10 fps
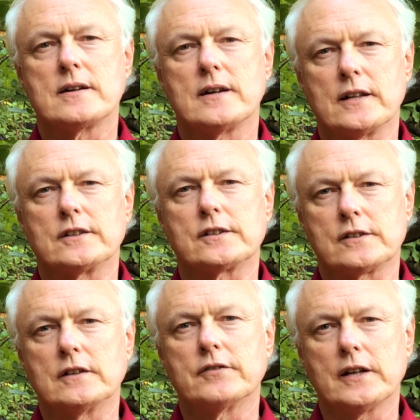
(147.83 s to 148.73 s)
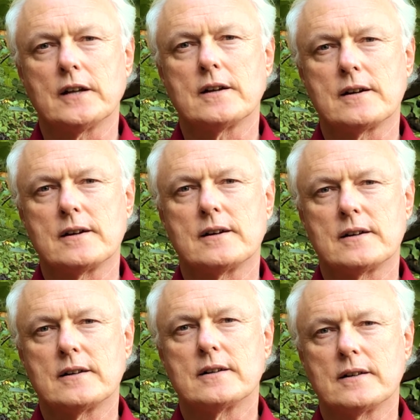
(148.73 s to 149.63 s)
and serving,
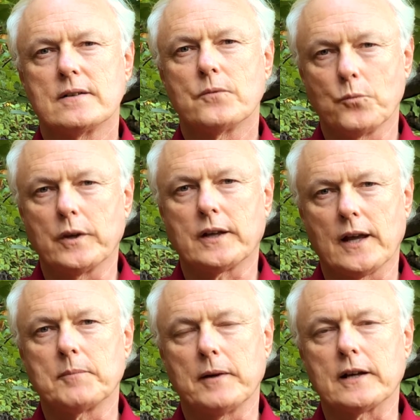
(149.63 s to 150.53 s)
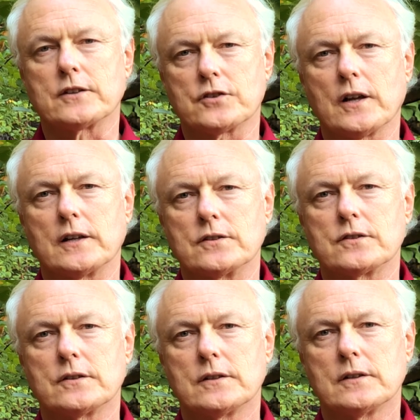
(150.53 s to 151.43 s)
we can make a change.
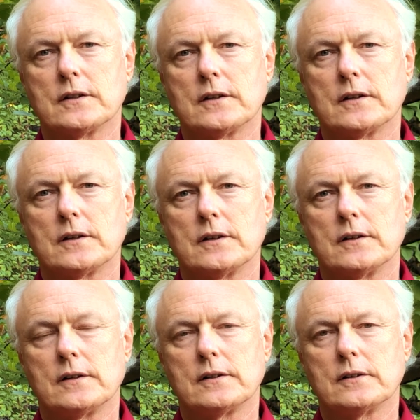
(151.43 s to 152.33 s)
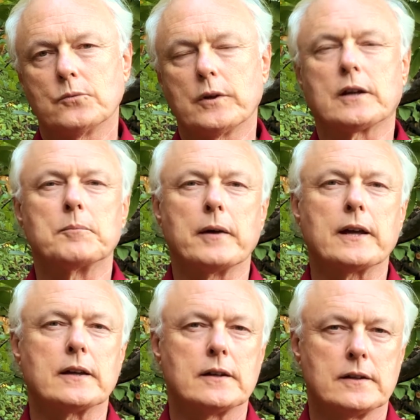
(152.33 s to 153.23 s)
We can make
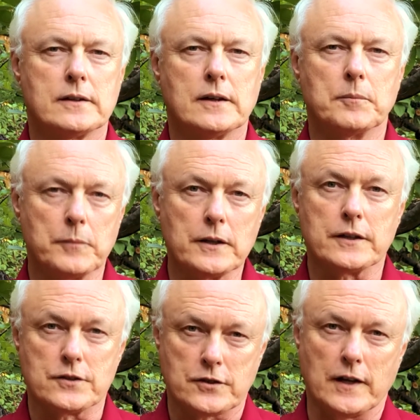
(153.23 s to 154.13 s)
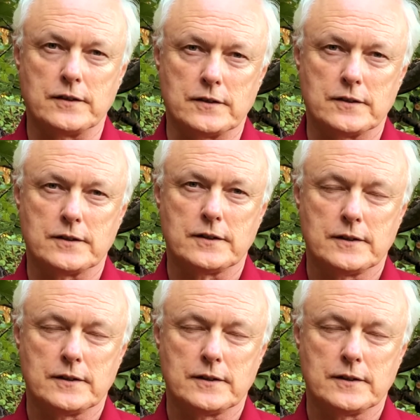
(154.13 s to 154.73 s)
a million changes.